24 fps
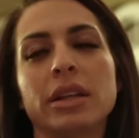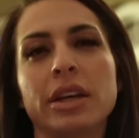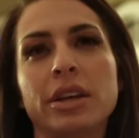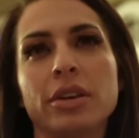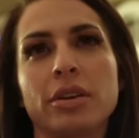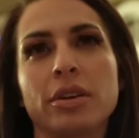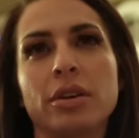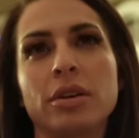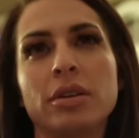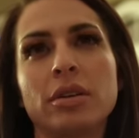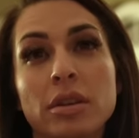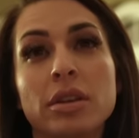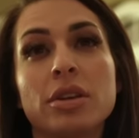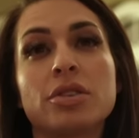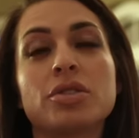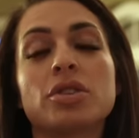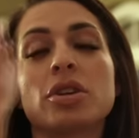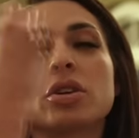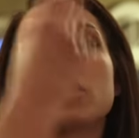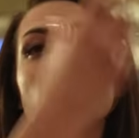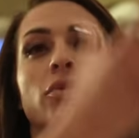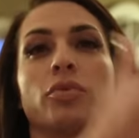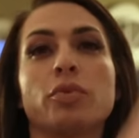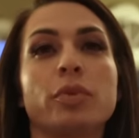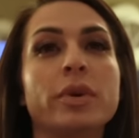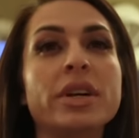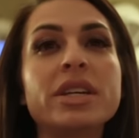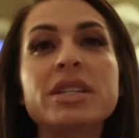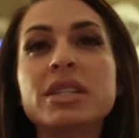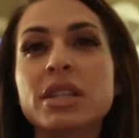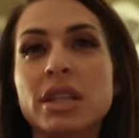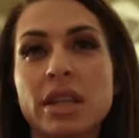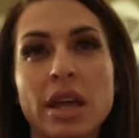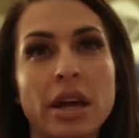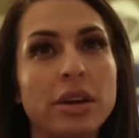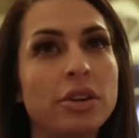leader, there's a
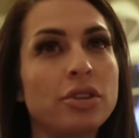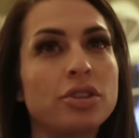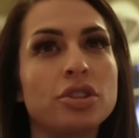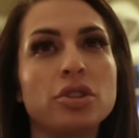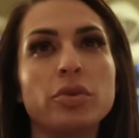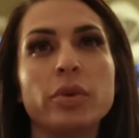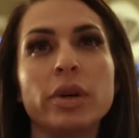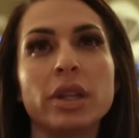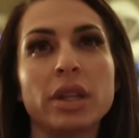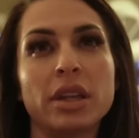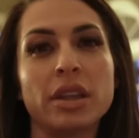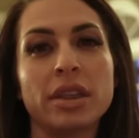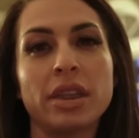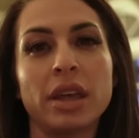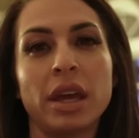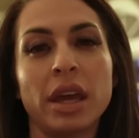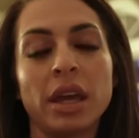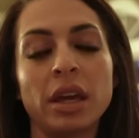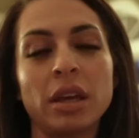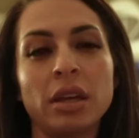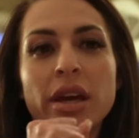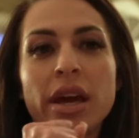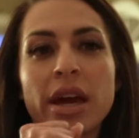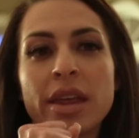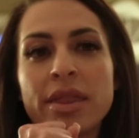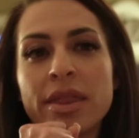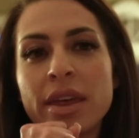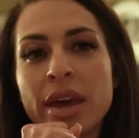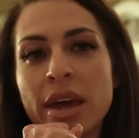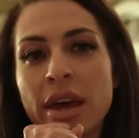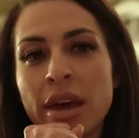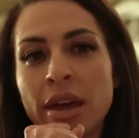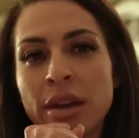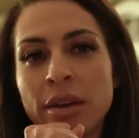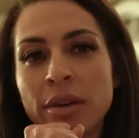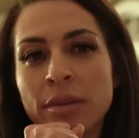reason that you're doing the thing, and
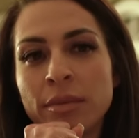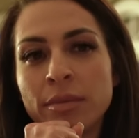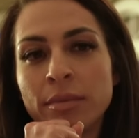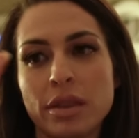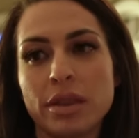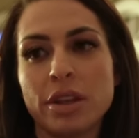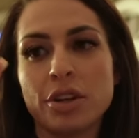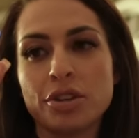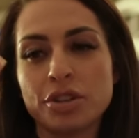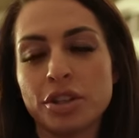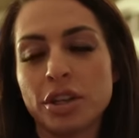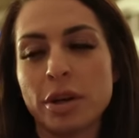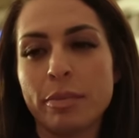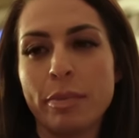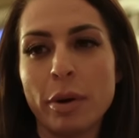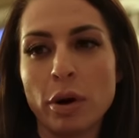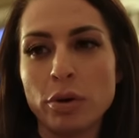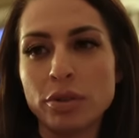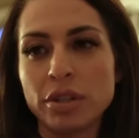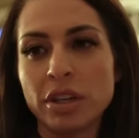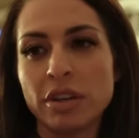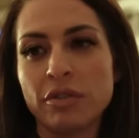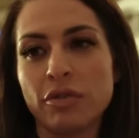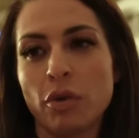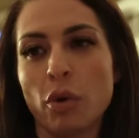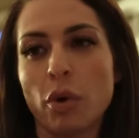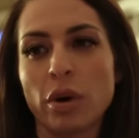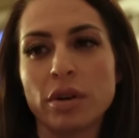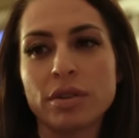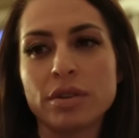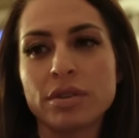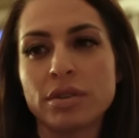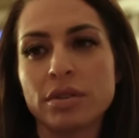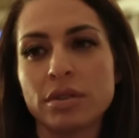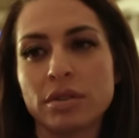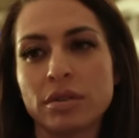then there's an opposing
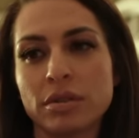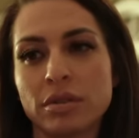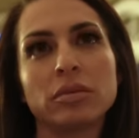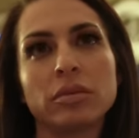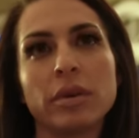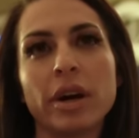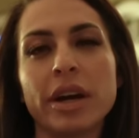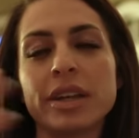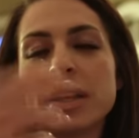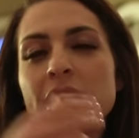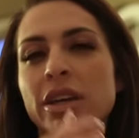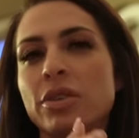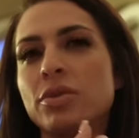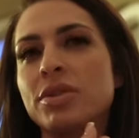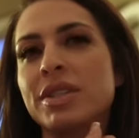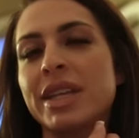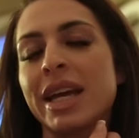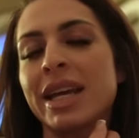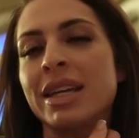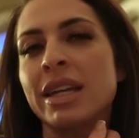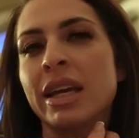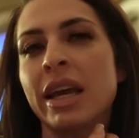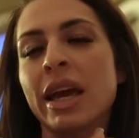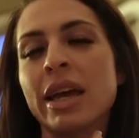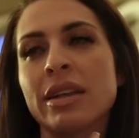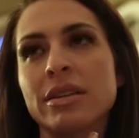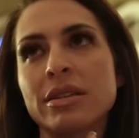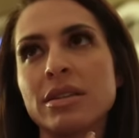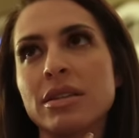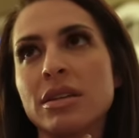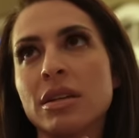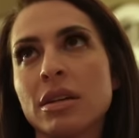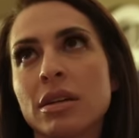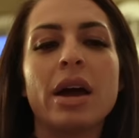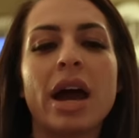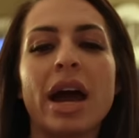force, right, that you stand
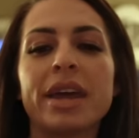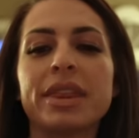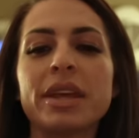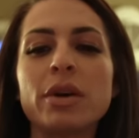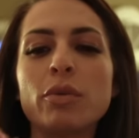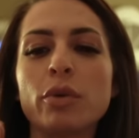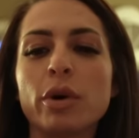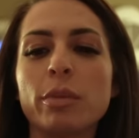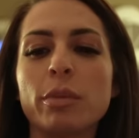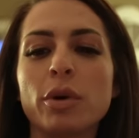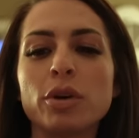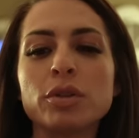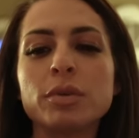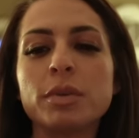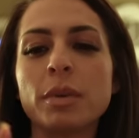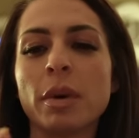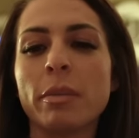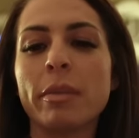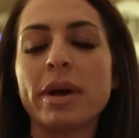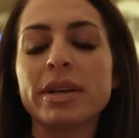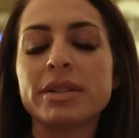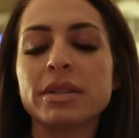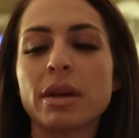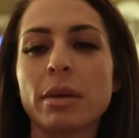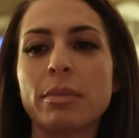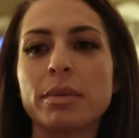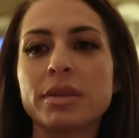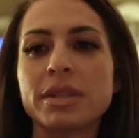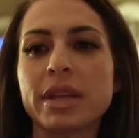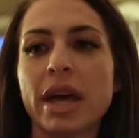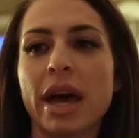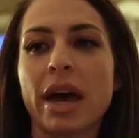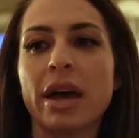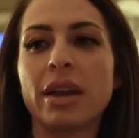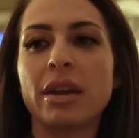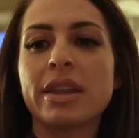against. I think where most people mess up
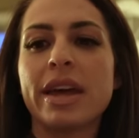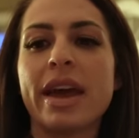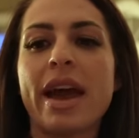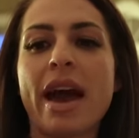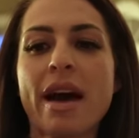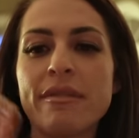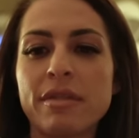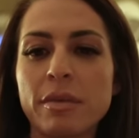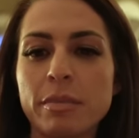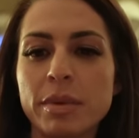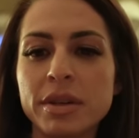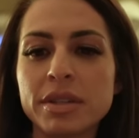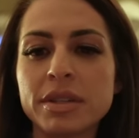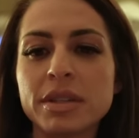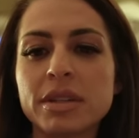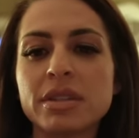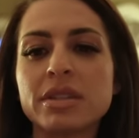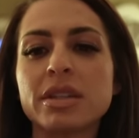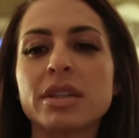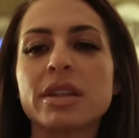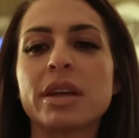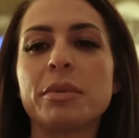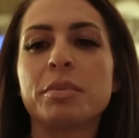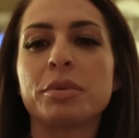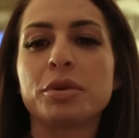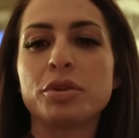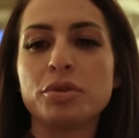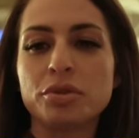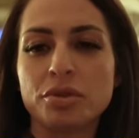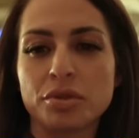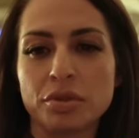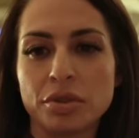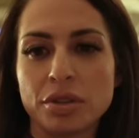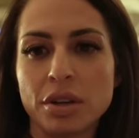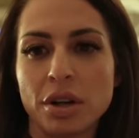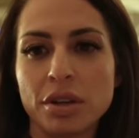is that they have a business that they
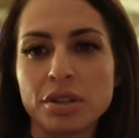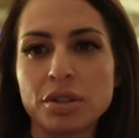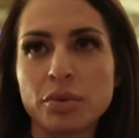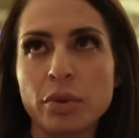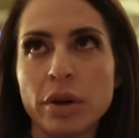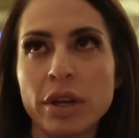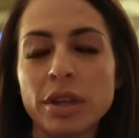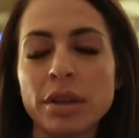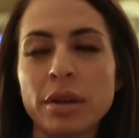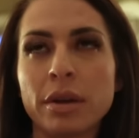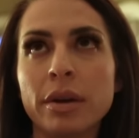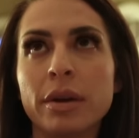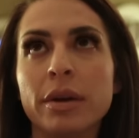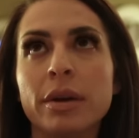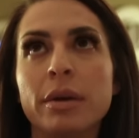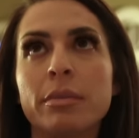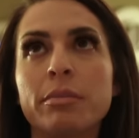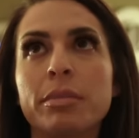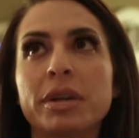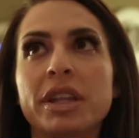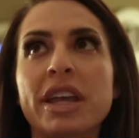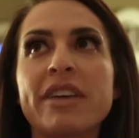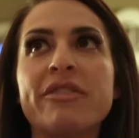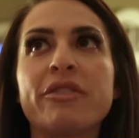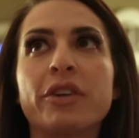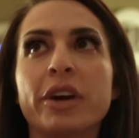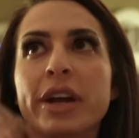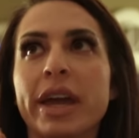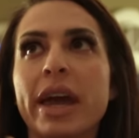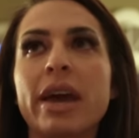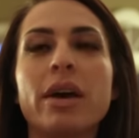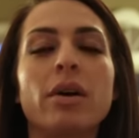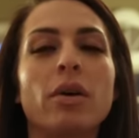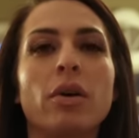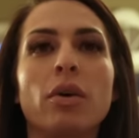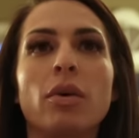produce results with, but they
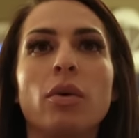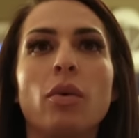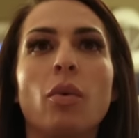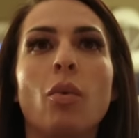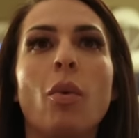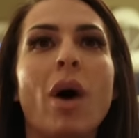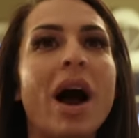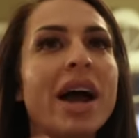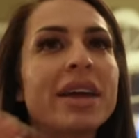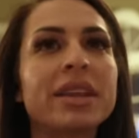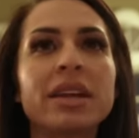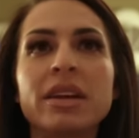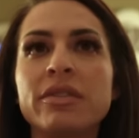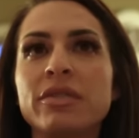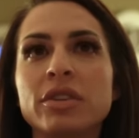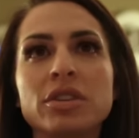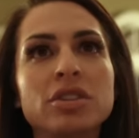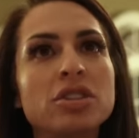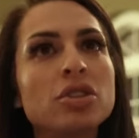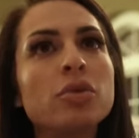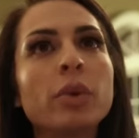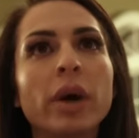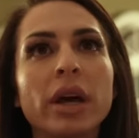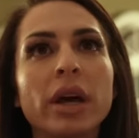forget why they even do